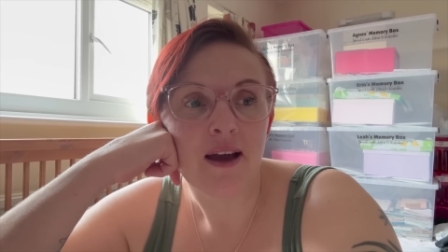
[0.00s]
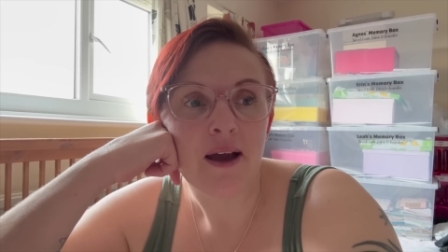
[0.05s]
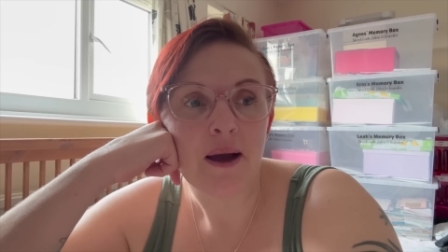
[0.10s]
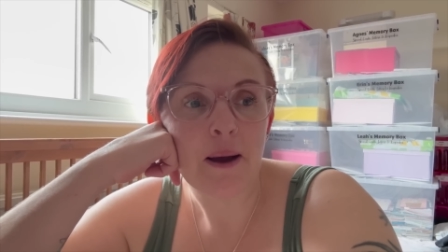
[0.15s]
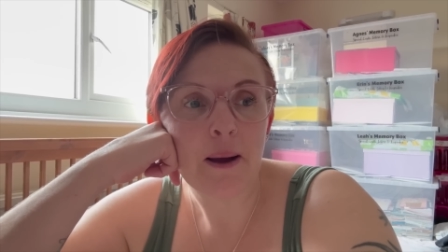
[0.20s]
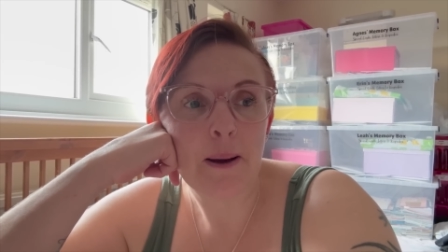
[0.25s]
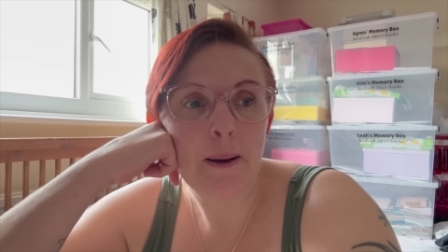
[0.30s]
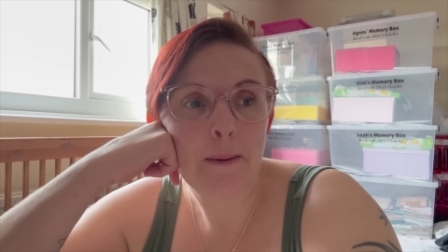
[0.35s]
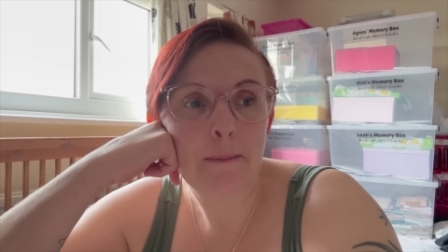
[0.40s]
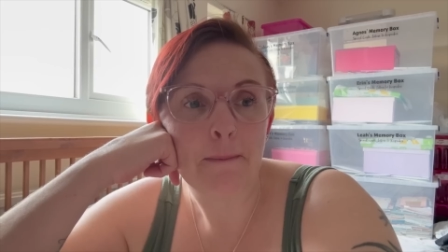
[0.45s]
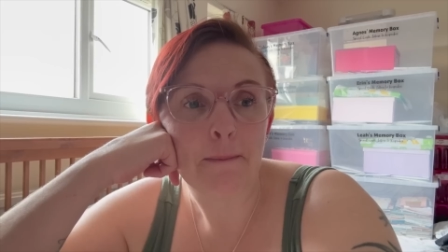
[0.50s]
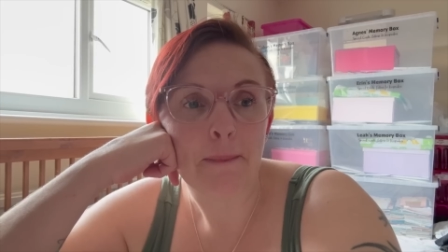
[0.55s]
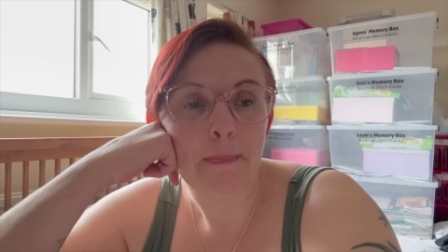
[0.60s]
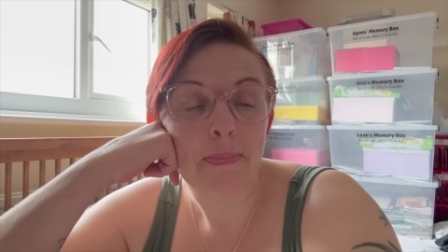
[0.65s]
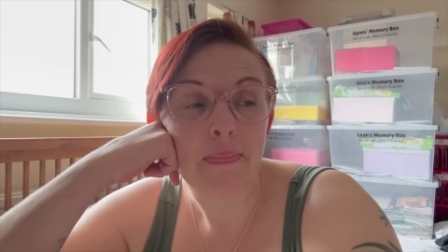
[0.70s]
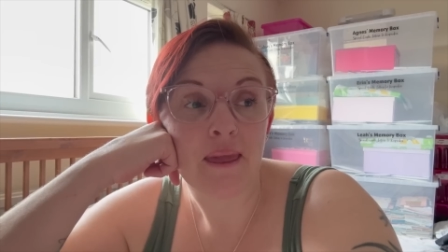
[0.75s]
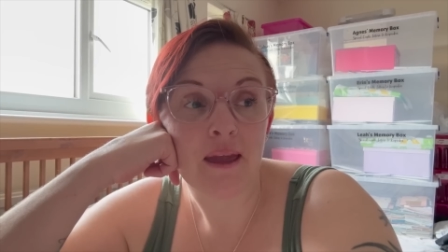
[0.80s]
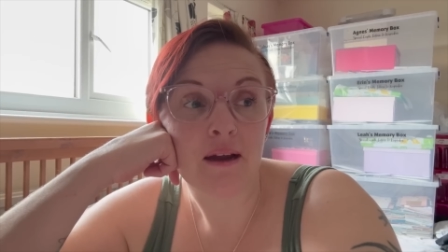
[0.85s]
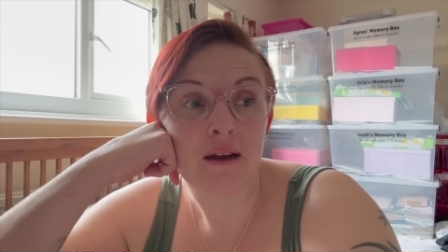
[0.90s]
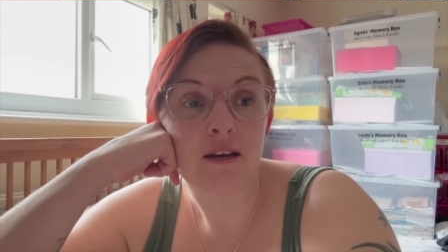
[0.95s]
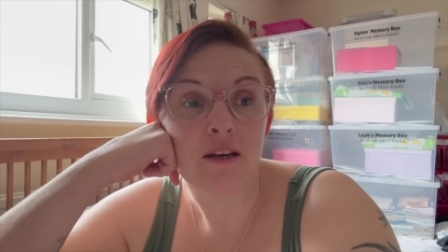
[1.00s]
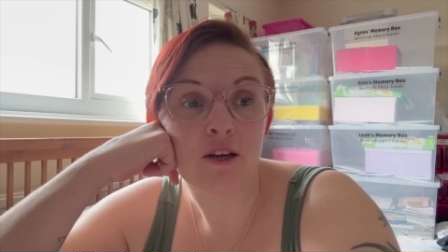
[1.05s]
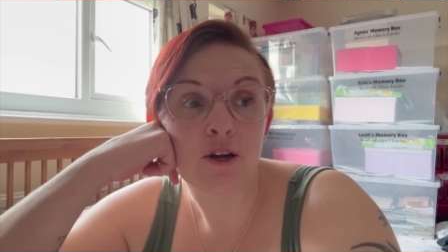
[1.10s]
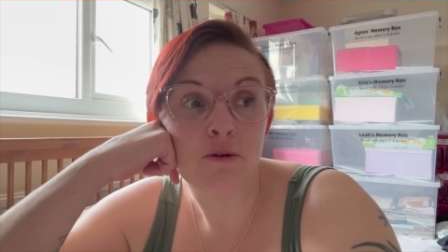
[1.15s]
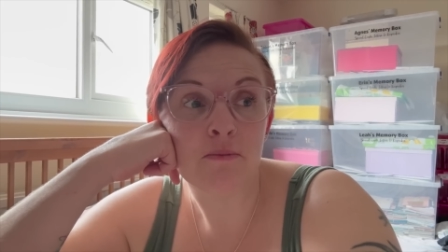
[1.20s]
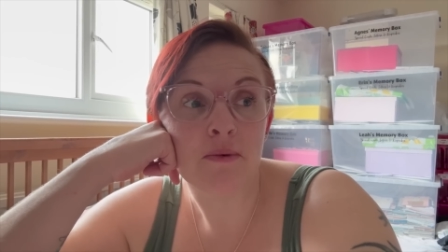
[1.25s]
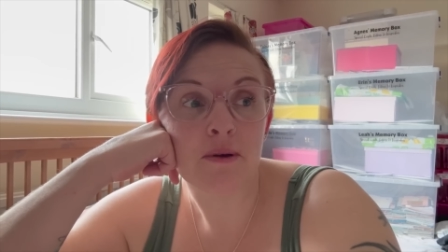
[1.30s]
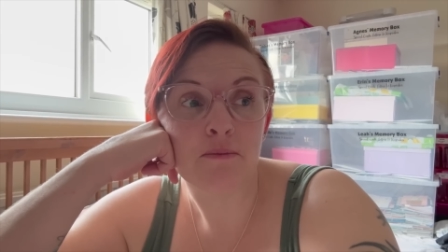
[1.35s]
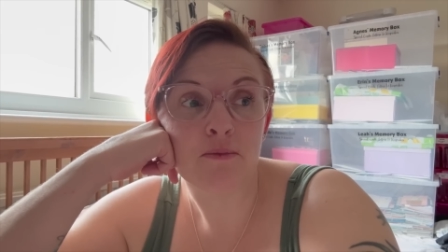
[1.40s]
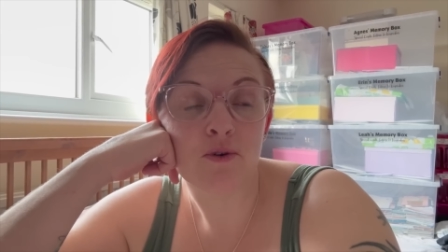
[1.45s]
Um, yeah, I'm going to go
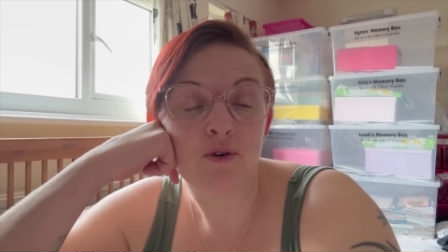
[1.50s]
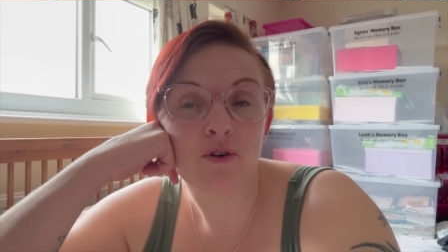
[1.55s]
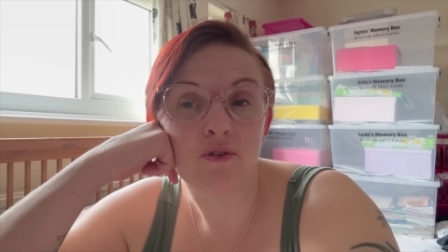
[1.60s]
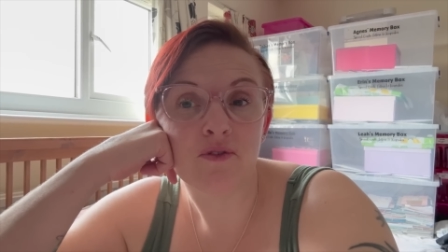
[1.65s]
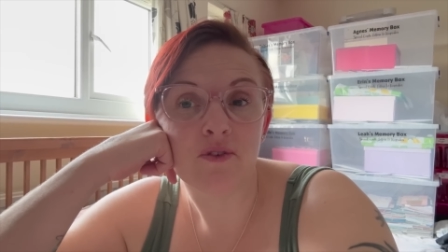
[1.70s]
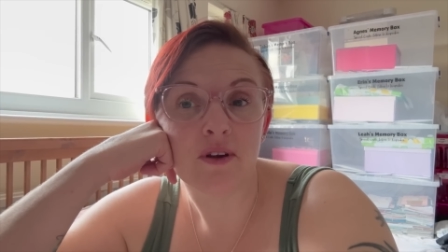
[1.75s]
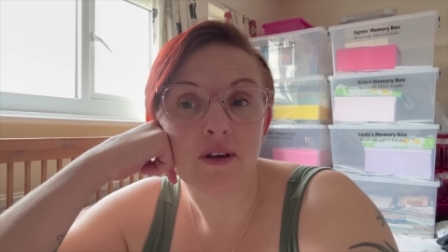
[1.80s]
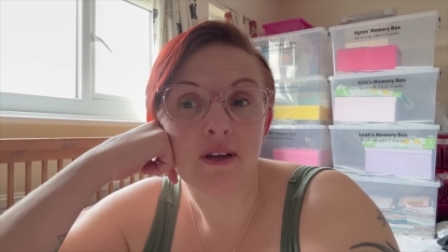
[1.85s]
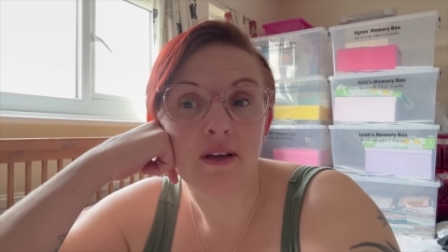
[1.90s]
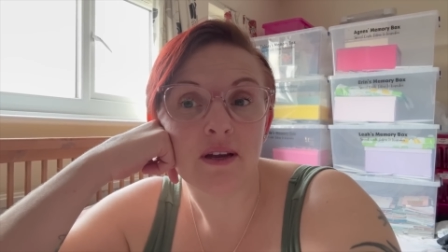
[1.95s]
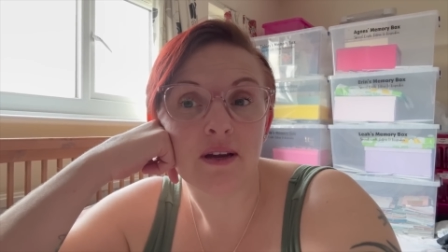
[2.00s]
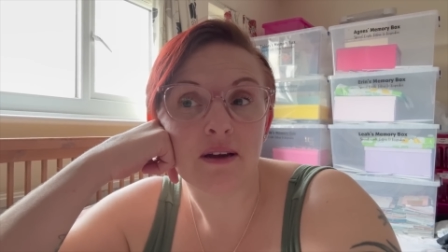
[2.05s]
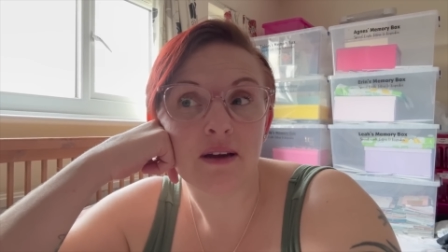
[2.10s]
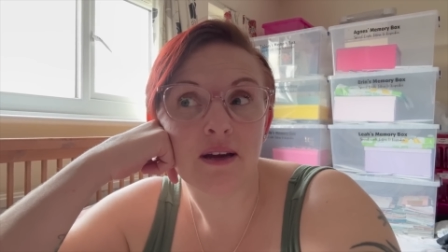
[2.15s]
and make more coffee,